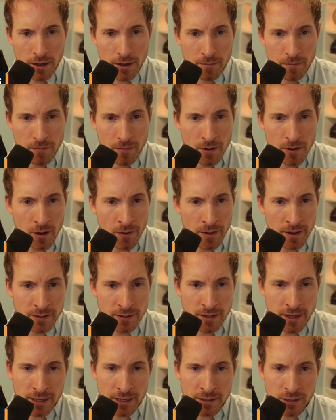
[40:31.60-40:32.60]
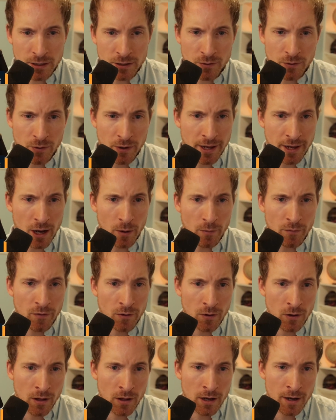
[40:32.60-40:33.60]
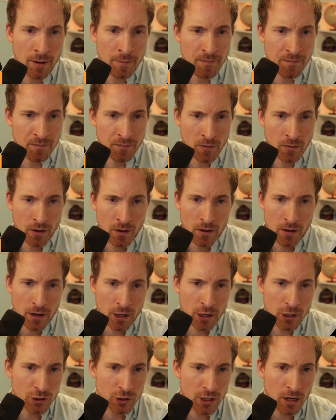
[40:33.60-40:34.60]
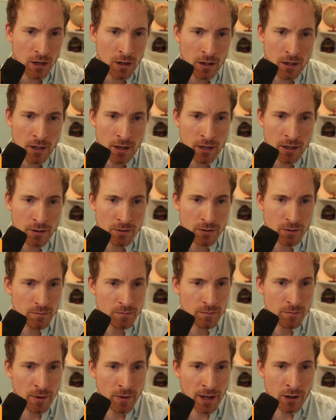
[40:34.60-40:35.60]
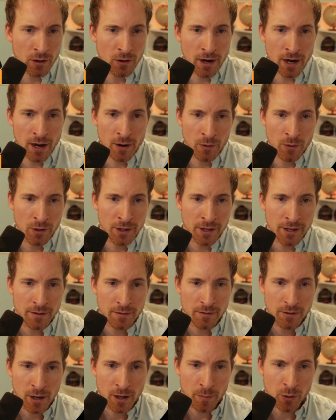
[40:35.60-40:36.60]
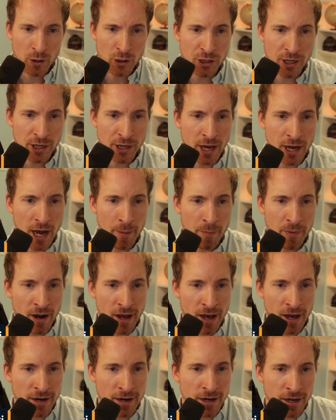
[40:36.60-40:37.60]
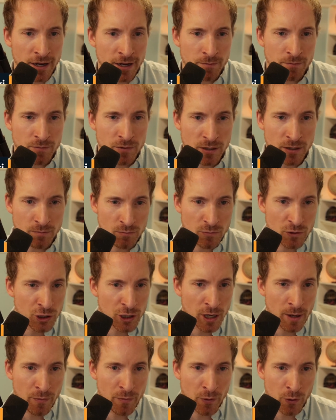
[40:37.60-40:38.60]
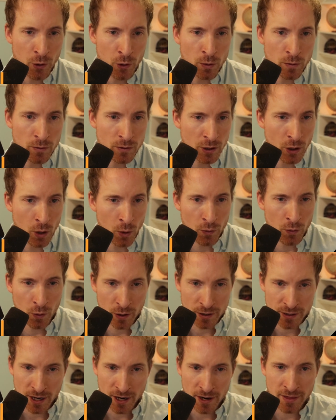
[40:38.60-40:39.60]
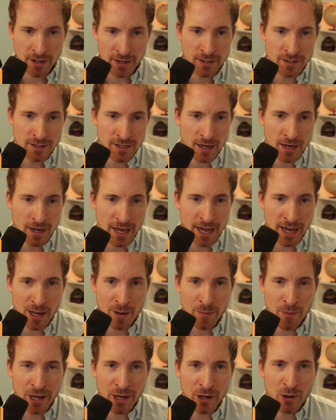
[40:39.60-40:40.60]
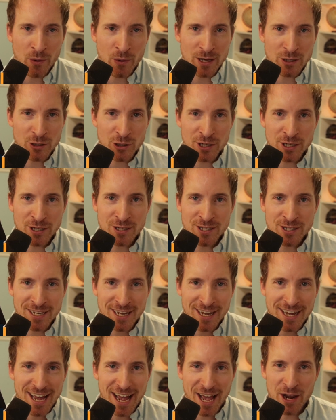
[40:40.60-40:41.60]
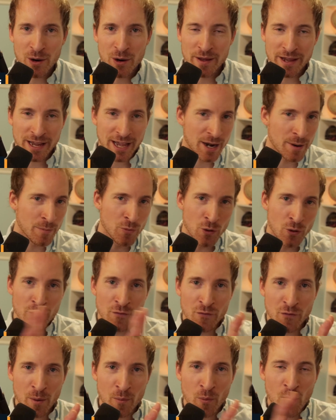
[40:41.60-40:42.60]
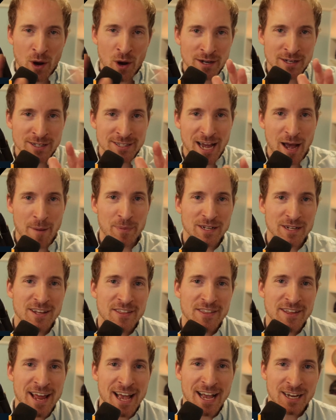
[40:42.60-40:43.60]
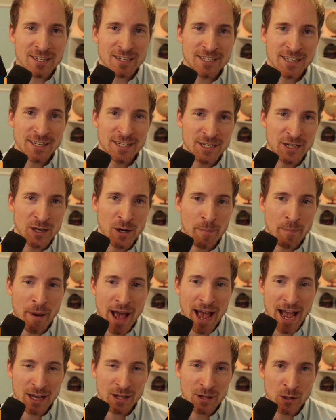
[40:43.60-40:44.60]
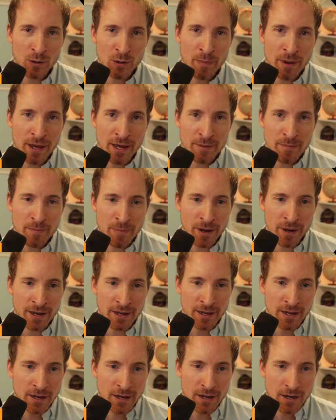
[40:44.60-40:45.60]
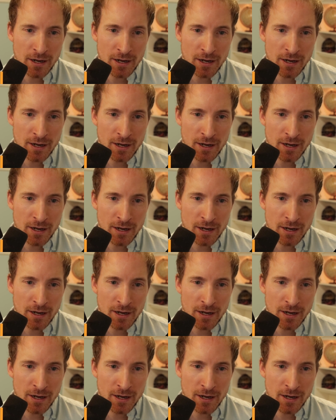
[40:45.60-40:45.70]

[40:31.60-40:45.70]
Yeah, no, thanks. That's really helpful. Kushal, Michael, and I really appreciate you hopping on to go through a ton of these AMA questions. I know we kind of moved from one topic to the next, and back a little bit, but